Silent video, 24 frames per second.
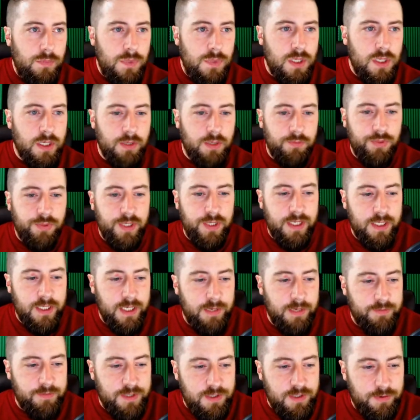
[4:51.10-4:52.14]
Completely
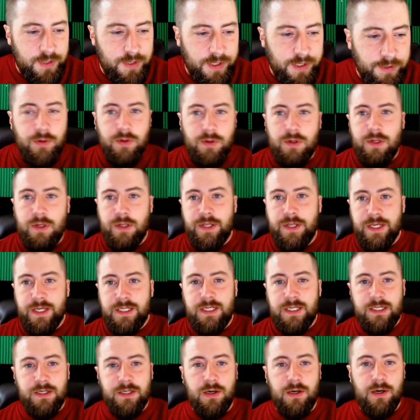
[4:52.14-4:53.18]
up to you there. This
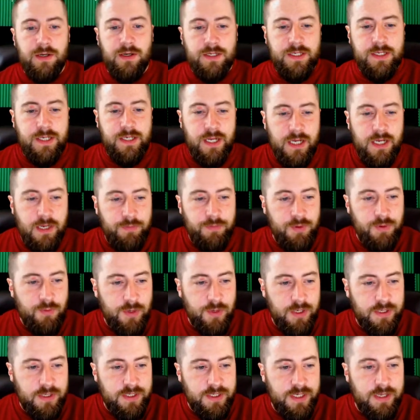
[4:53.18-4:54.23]
is all set up. You want
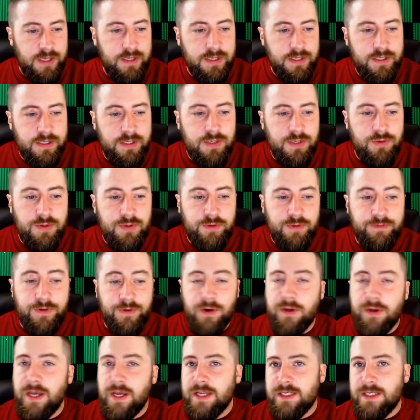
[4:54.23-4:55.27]
to set this to
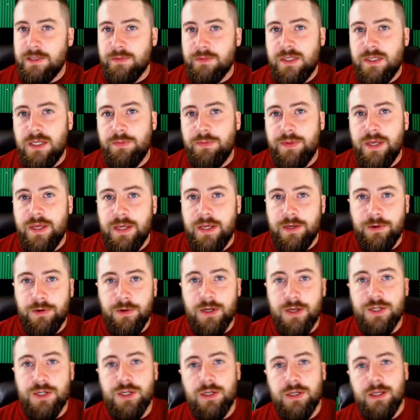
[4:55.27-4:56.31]
default SMTP
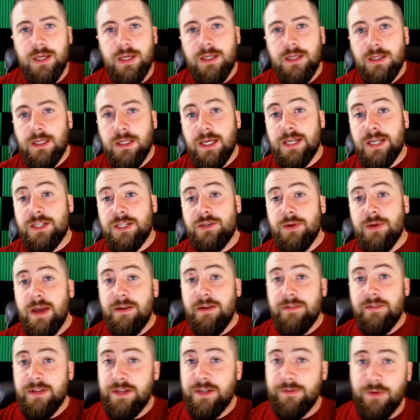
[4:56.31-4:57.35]
integration unless you
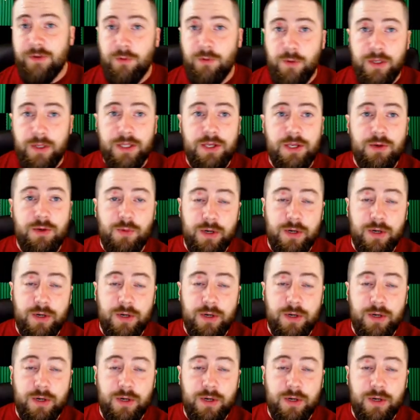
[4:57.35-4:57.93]
have a different one that you want to